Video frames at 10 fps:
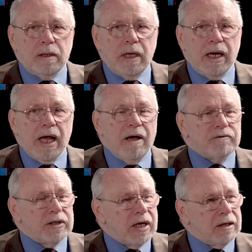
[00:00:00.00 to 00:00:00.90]
And I
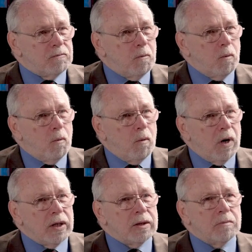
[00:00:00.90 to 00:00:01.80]
haven't gotten
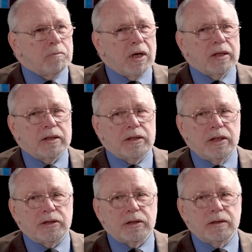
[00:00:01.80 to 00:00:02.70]
one
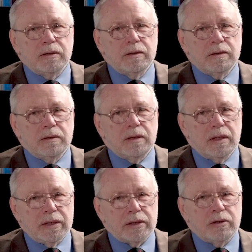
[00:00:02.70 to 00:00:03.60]
politician to
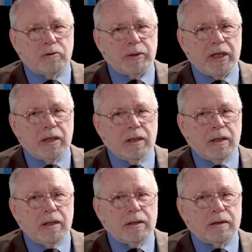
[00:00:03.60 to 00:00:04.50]
listen to me
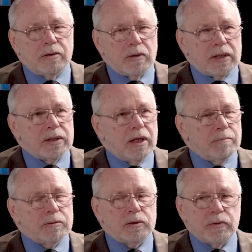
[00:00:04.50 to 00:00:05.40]
to try to
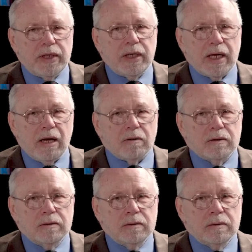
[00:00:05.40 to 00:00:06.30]
help straighten it out.
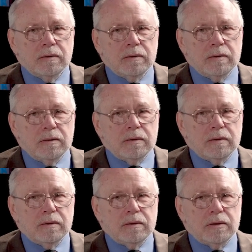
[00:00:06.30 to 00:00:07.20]

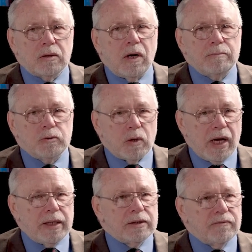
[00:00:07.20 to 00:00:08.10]
So I'm
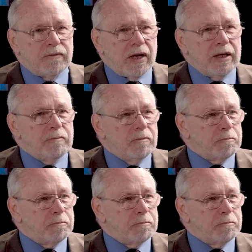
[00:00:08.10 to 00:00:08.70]
trying to find